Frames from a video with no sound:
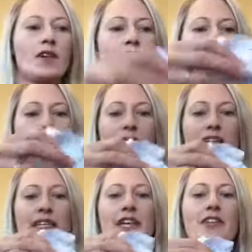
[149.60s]
and plug
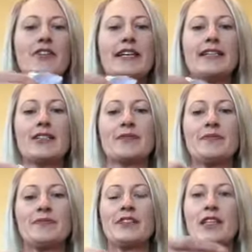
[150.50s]
the other end.
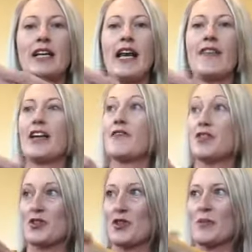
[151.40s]
And then I've just
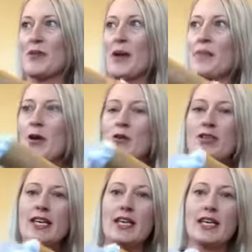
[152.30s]
got a box
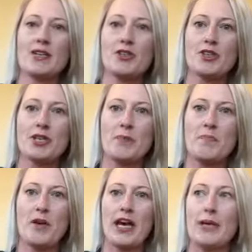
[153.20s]
here, just a
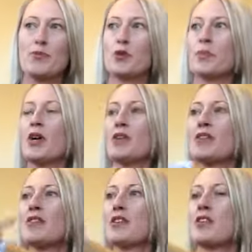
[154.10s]
cardboard box,
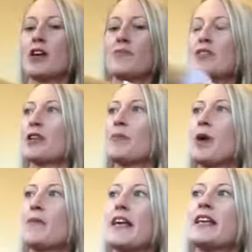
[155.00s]
so I'm just going to pop
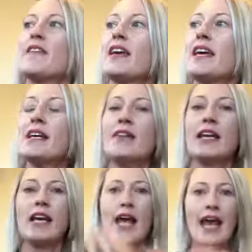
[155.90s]
that in there
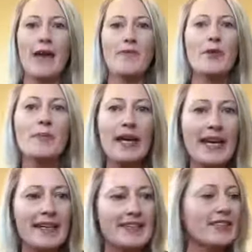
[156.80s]
and
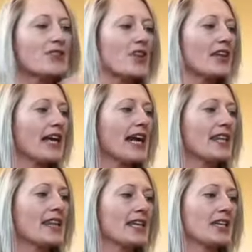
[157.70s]
repeat. So the other
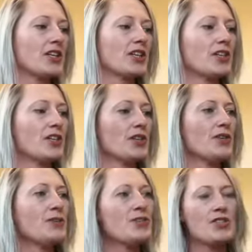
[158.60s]
thing you can
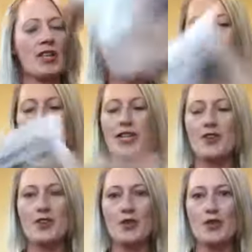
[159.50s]
use is
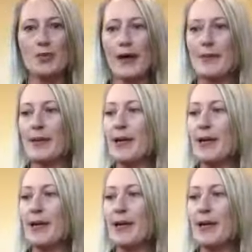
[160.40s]
newspaper.